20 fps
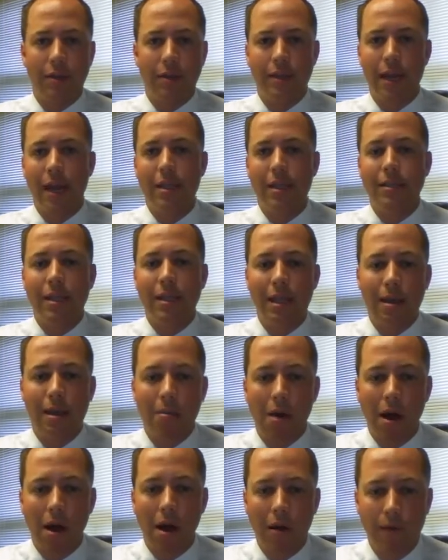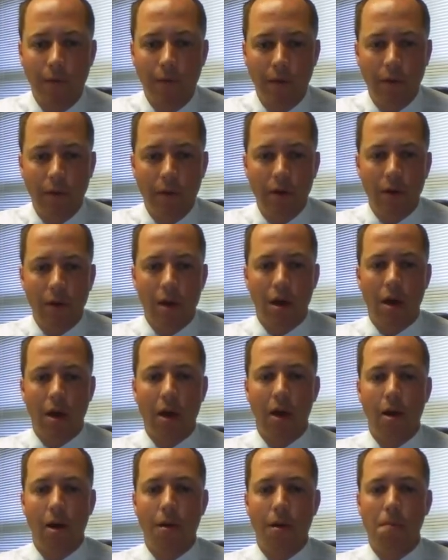text
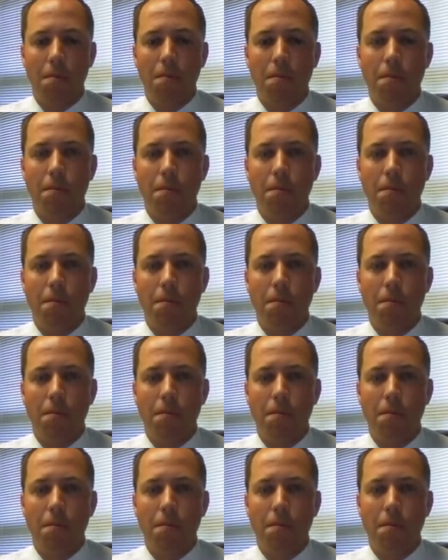email.